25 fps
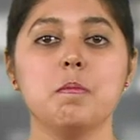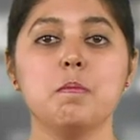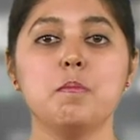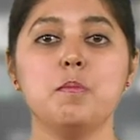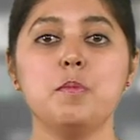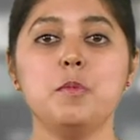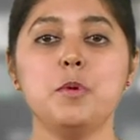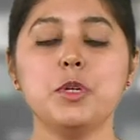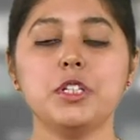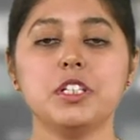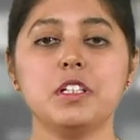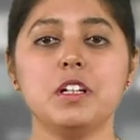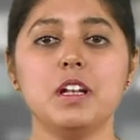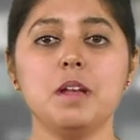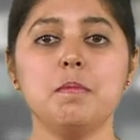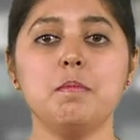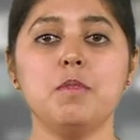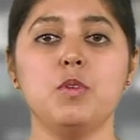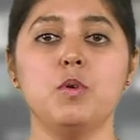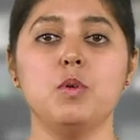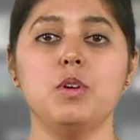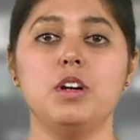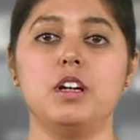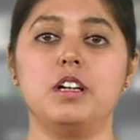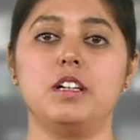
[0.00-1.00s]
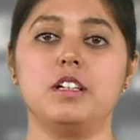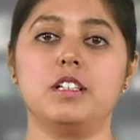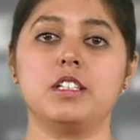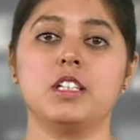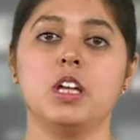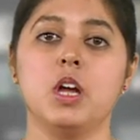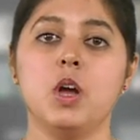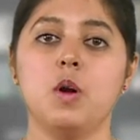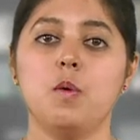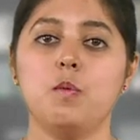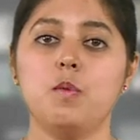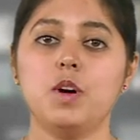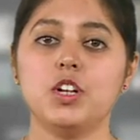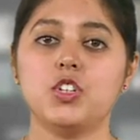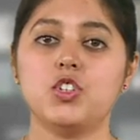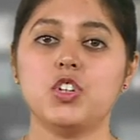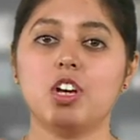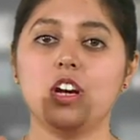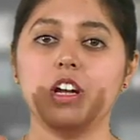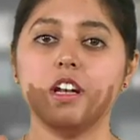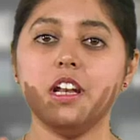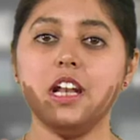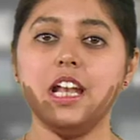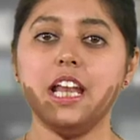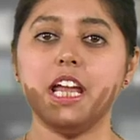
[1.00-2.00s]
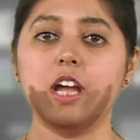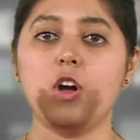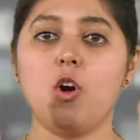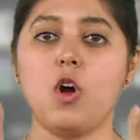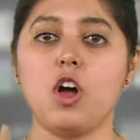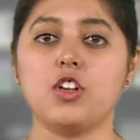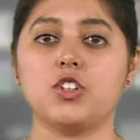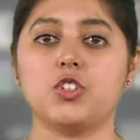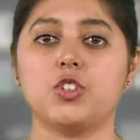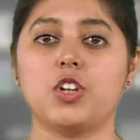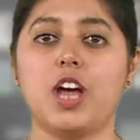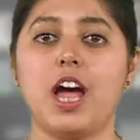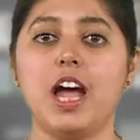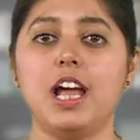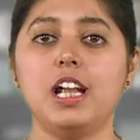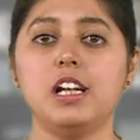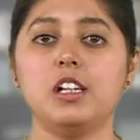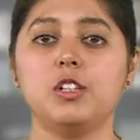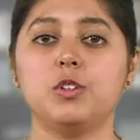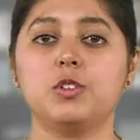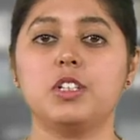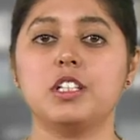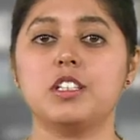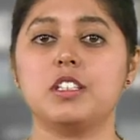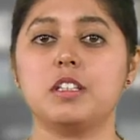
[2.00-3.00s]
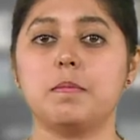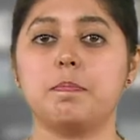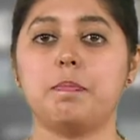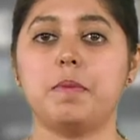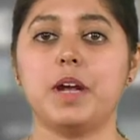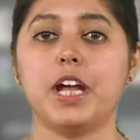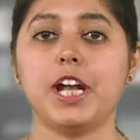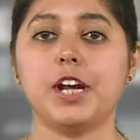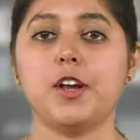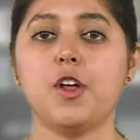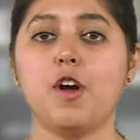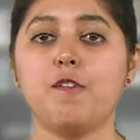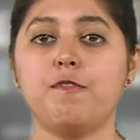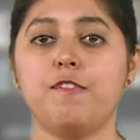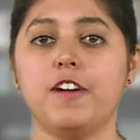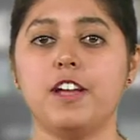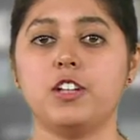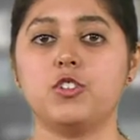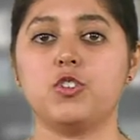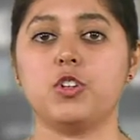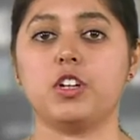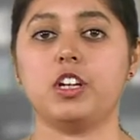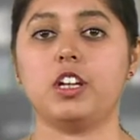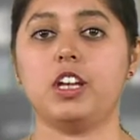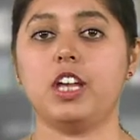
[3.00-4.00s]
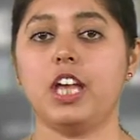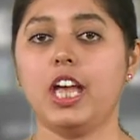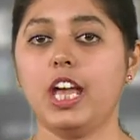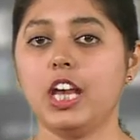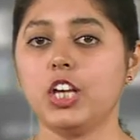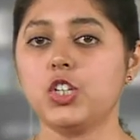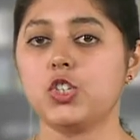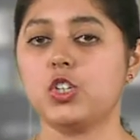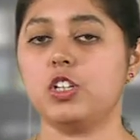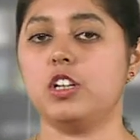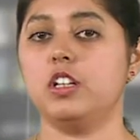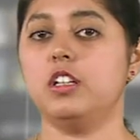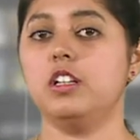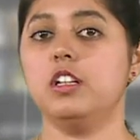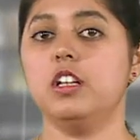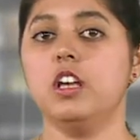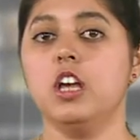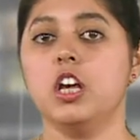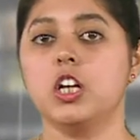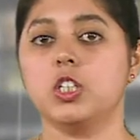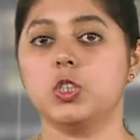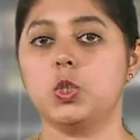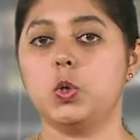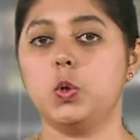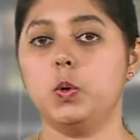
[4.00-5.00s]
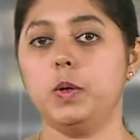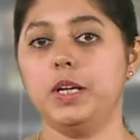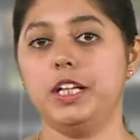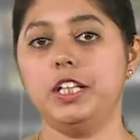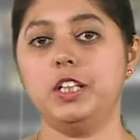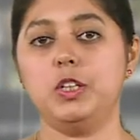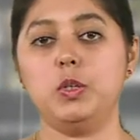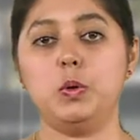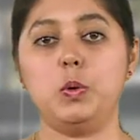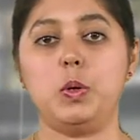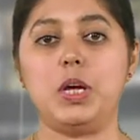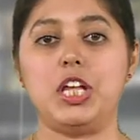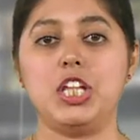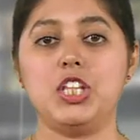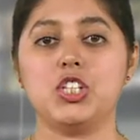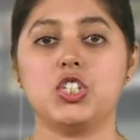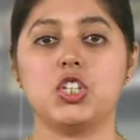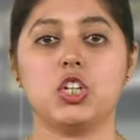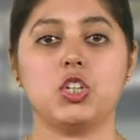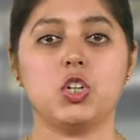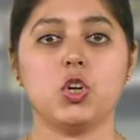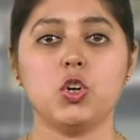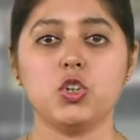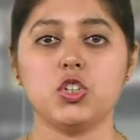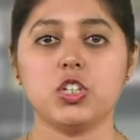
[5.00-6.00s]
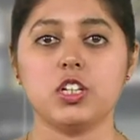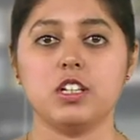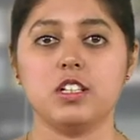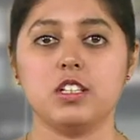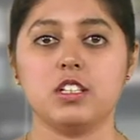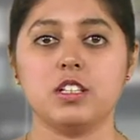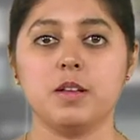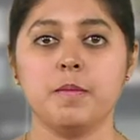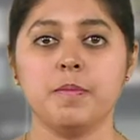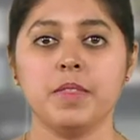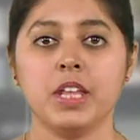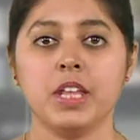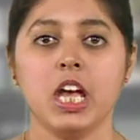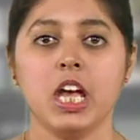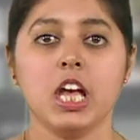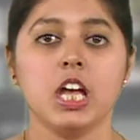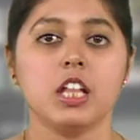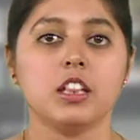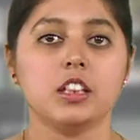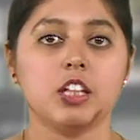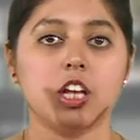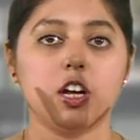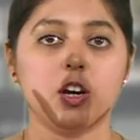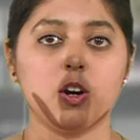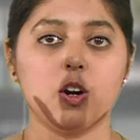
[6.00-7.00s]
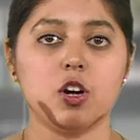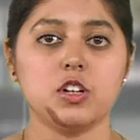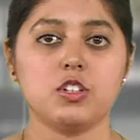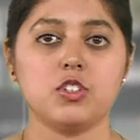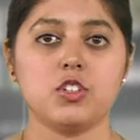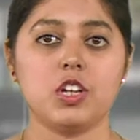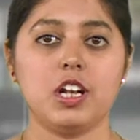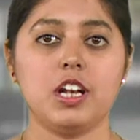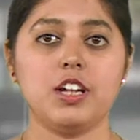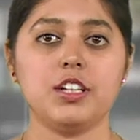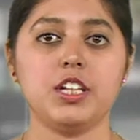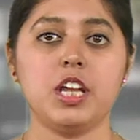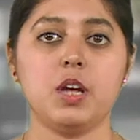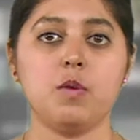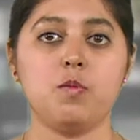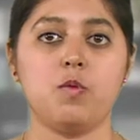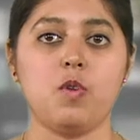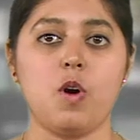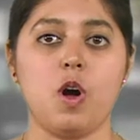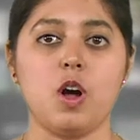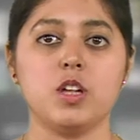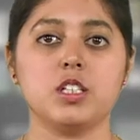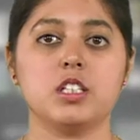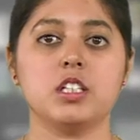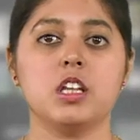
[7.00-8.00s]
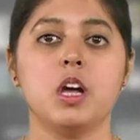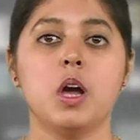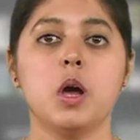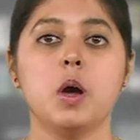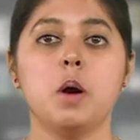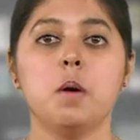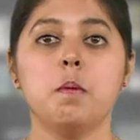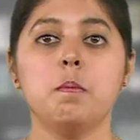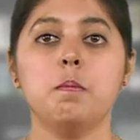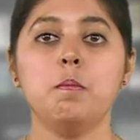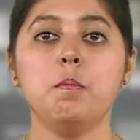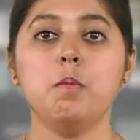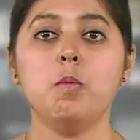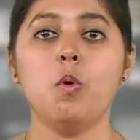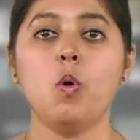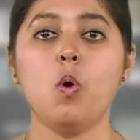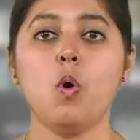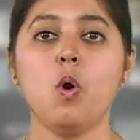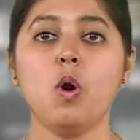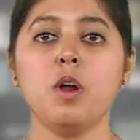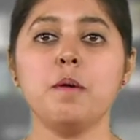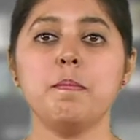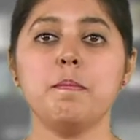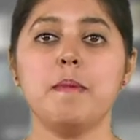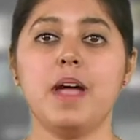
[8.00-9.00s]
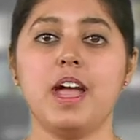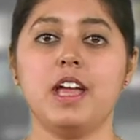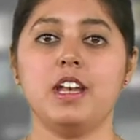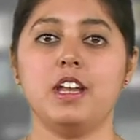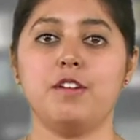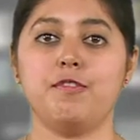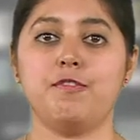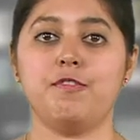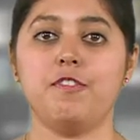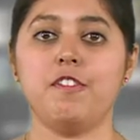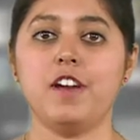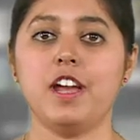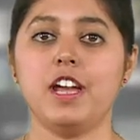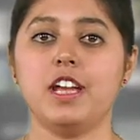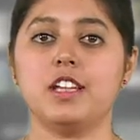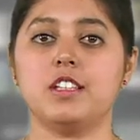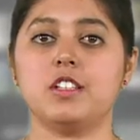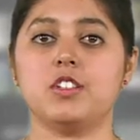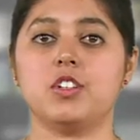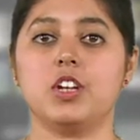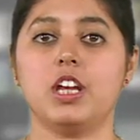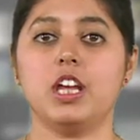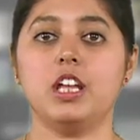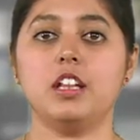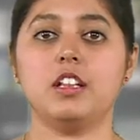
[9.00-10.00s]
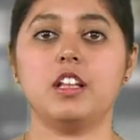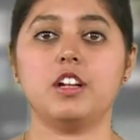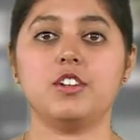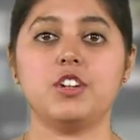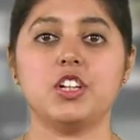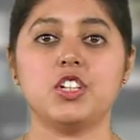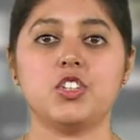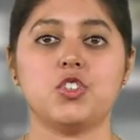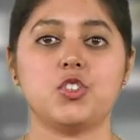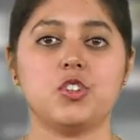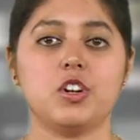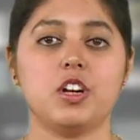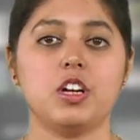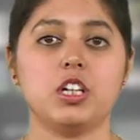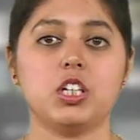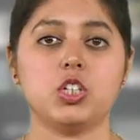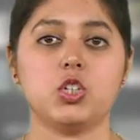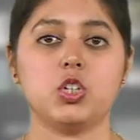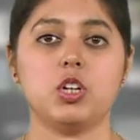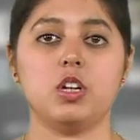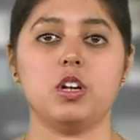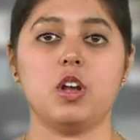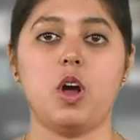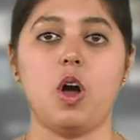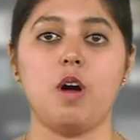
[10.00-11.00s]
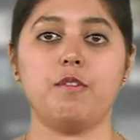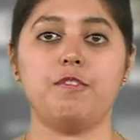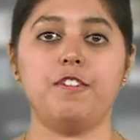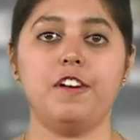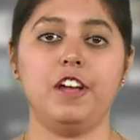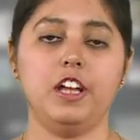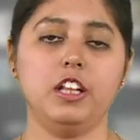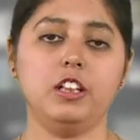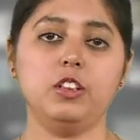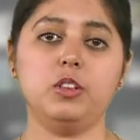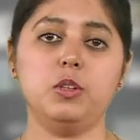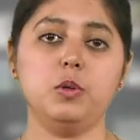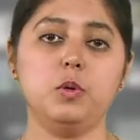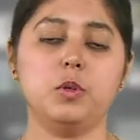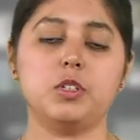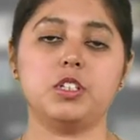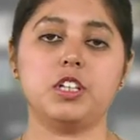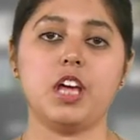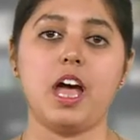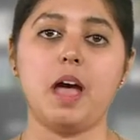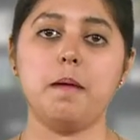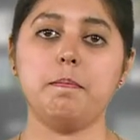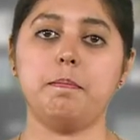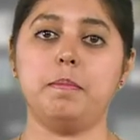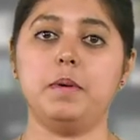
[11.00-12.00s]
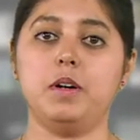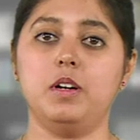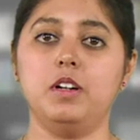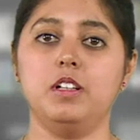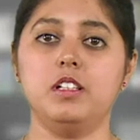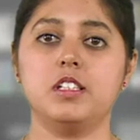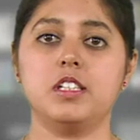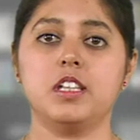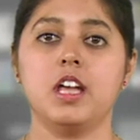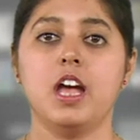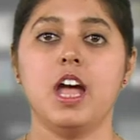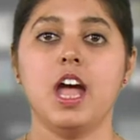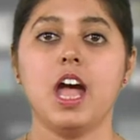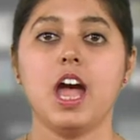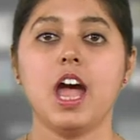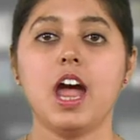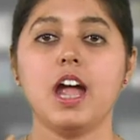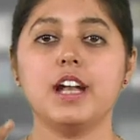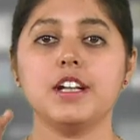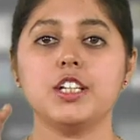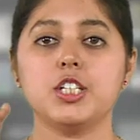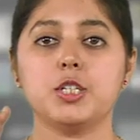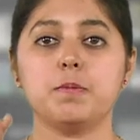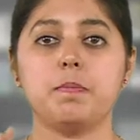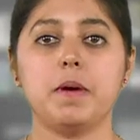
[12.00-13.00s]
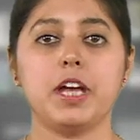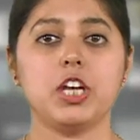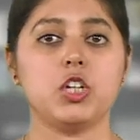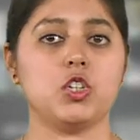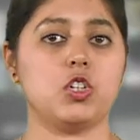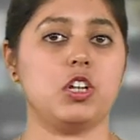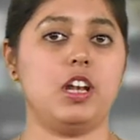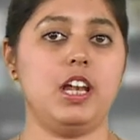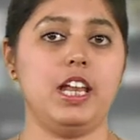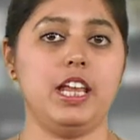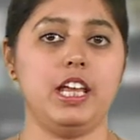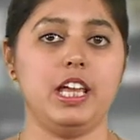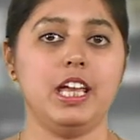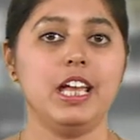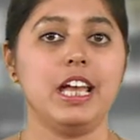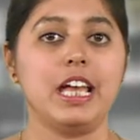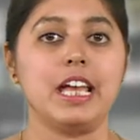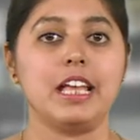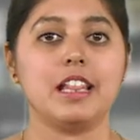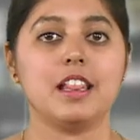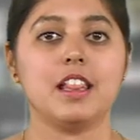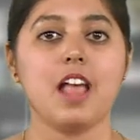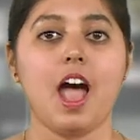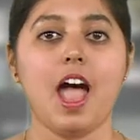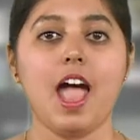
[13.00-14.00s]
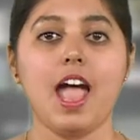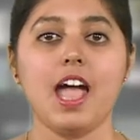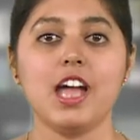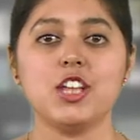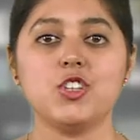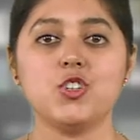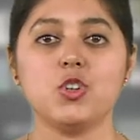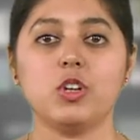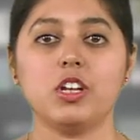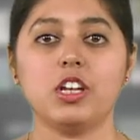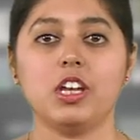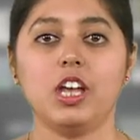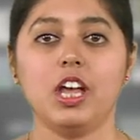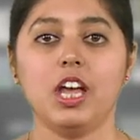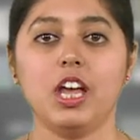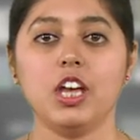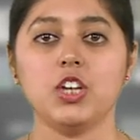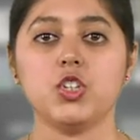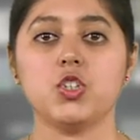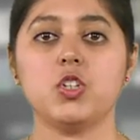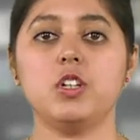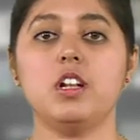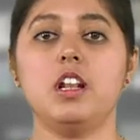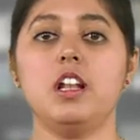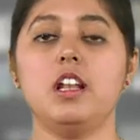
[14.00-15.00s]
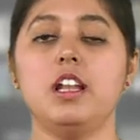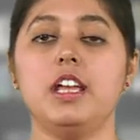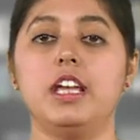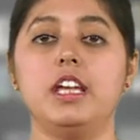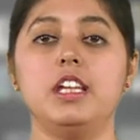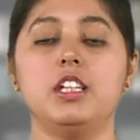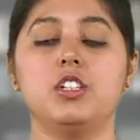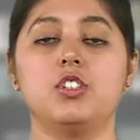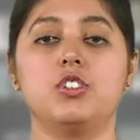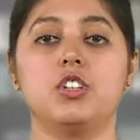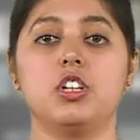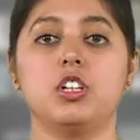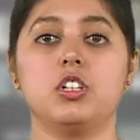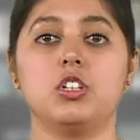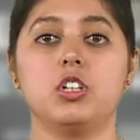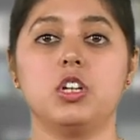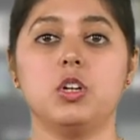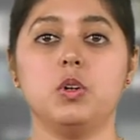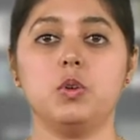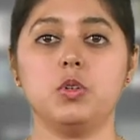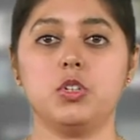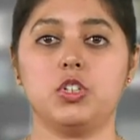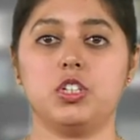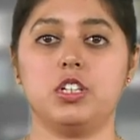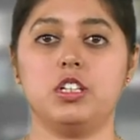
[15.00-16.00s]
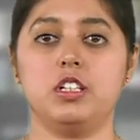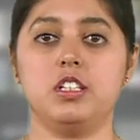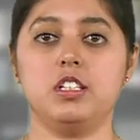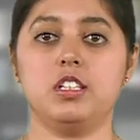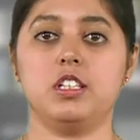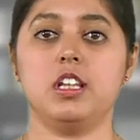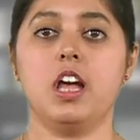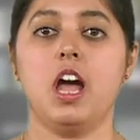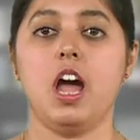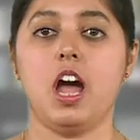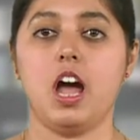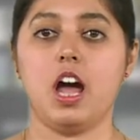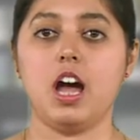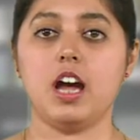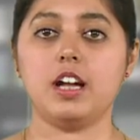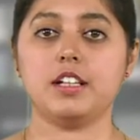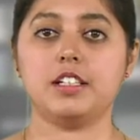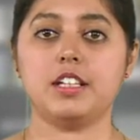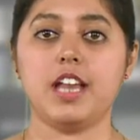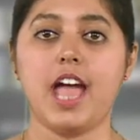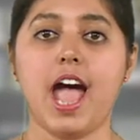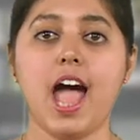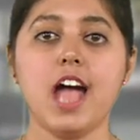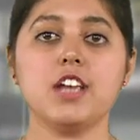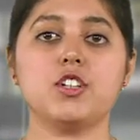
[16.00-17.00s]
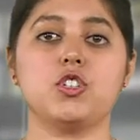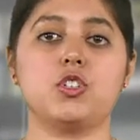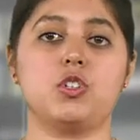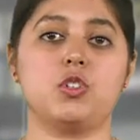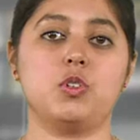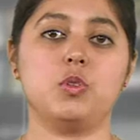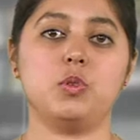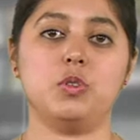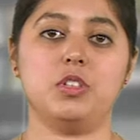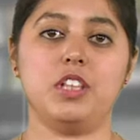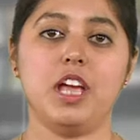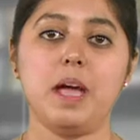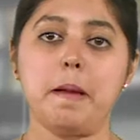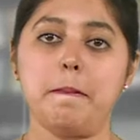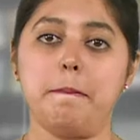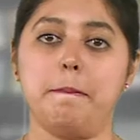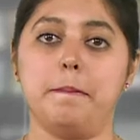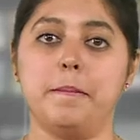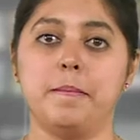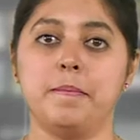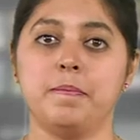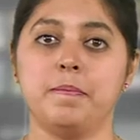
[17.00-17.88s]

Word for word: Muslim rulers were generally hostile to the spread of education through Hindu institutions. Their hostility was more manifest in the destruction of Hindu temples and especially the educational institutions attached to them.